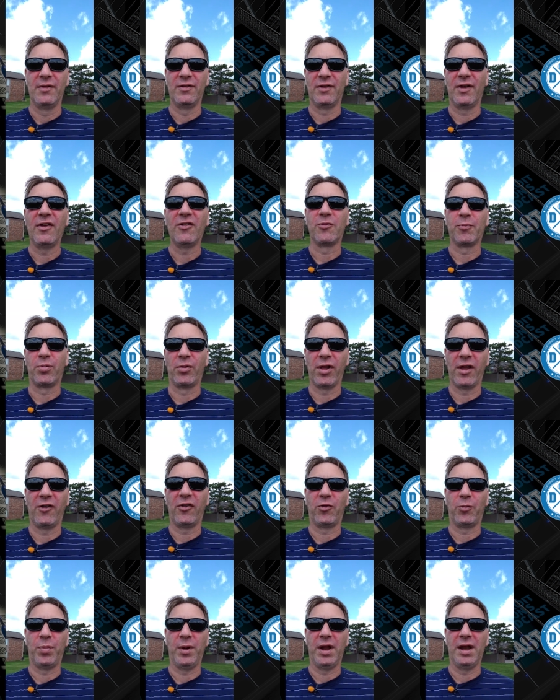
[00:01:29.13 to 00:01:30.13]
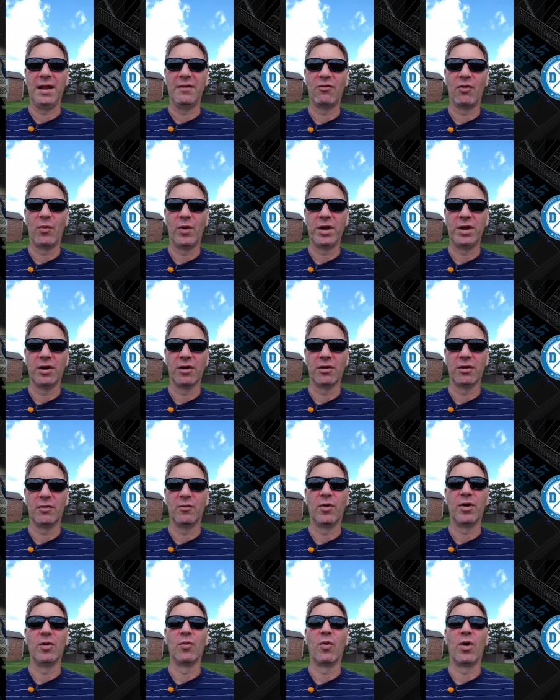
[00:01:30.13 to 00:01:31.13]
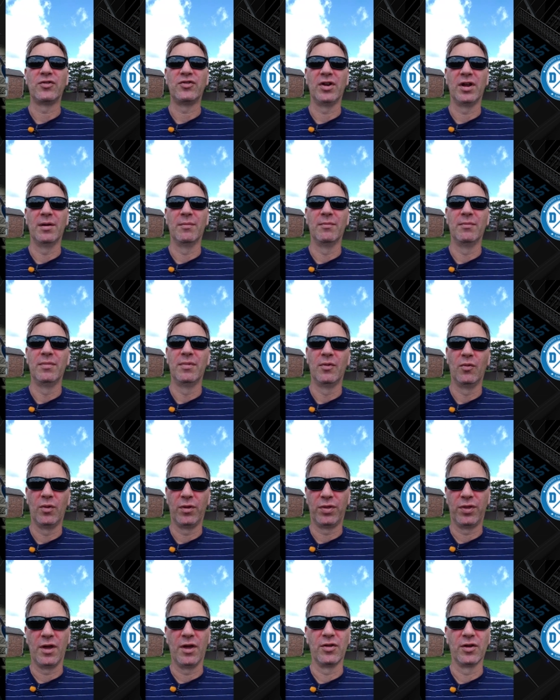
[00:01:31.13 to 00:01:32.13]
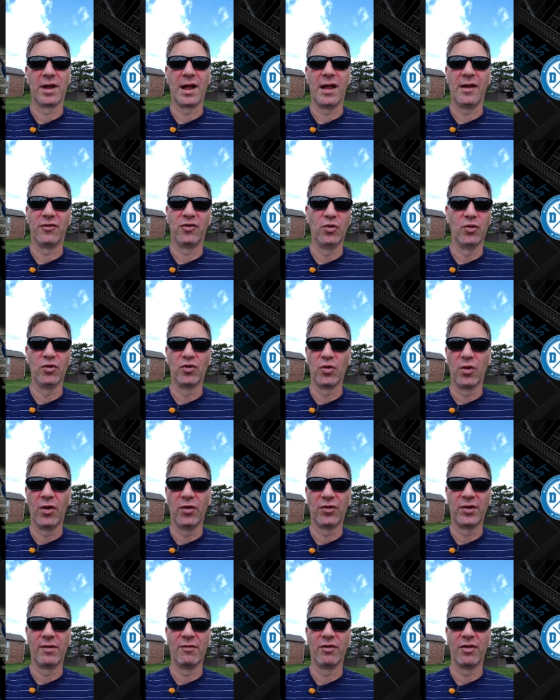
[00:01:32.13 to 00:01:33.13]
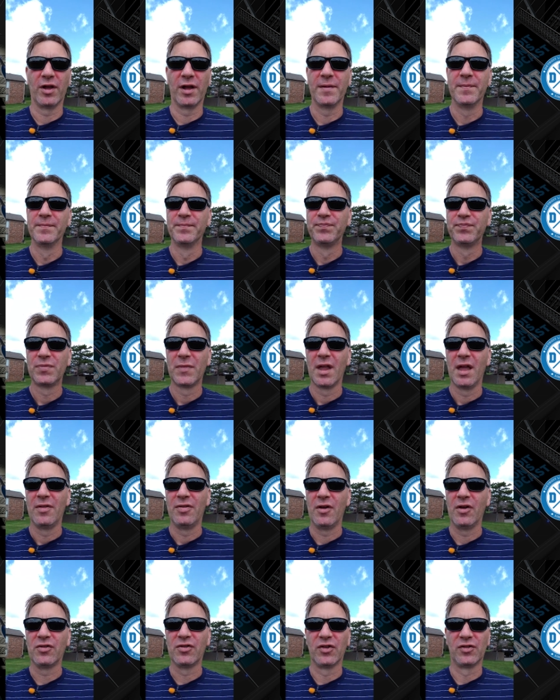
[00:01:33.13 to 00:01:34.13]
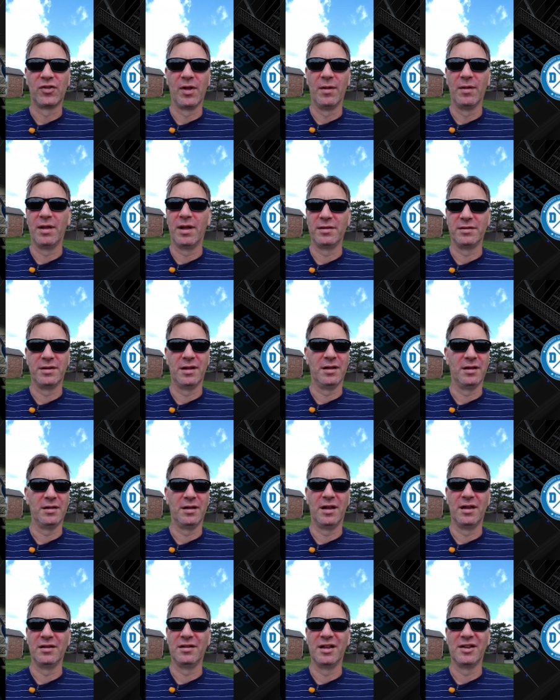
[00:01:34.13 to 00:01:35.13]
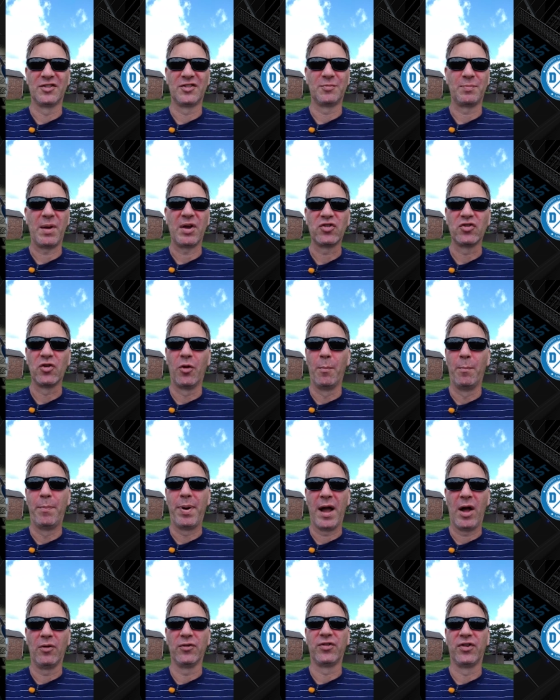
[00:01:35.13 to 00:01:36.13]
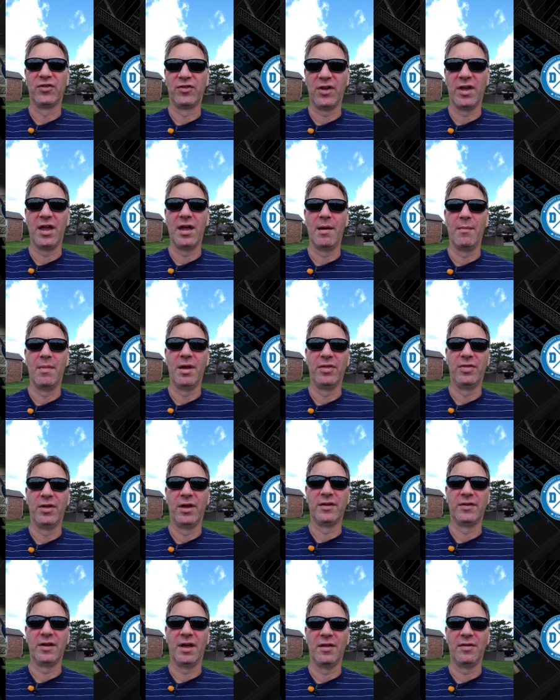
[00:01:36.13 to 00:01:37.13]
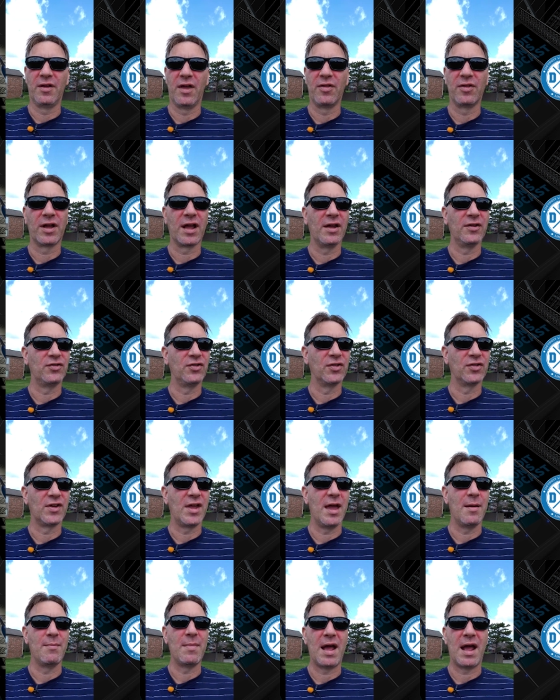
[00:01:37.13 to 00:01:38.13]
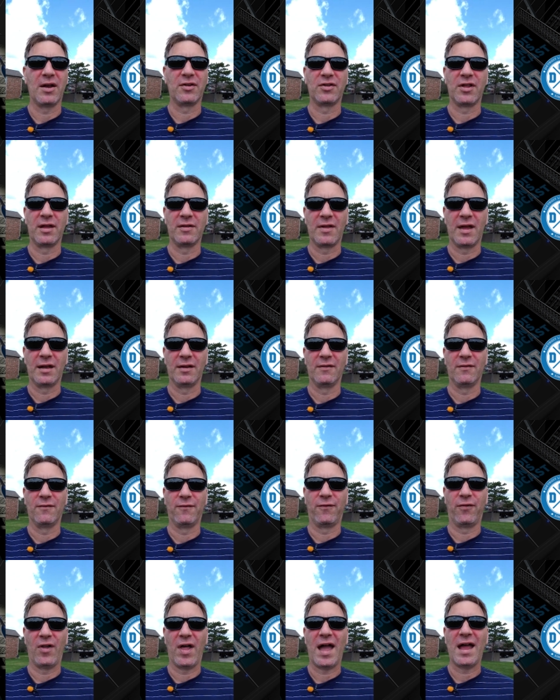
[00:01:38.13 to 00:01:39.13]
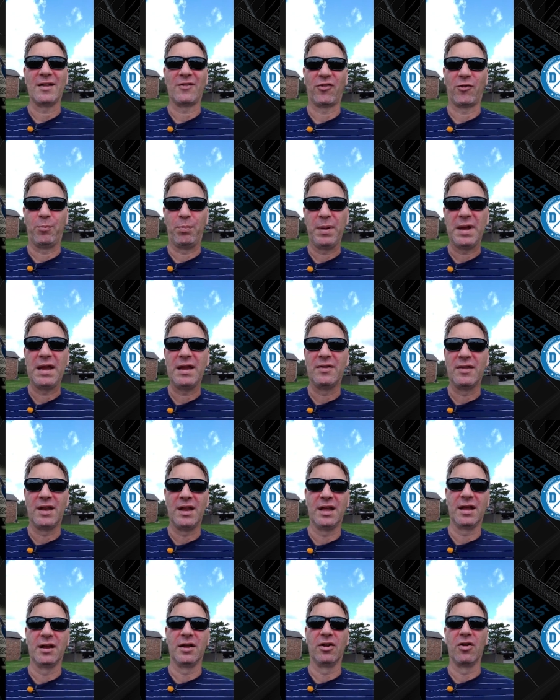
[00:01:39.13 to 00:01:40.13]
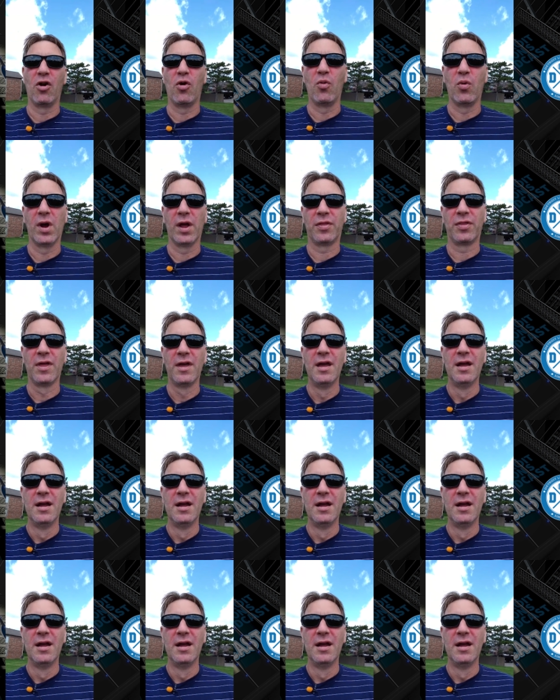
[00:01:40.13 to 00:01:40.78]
His play speed. Even when you're watching him with the other guys doing drills and everything, there's just a special bounce to him that the other guys just can't match. That flat speed that he can go with.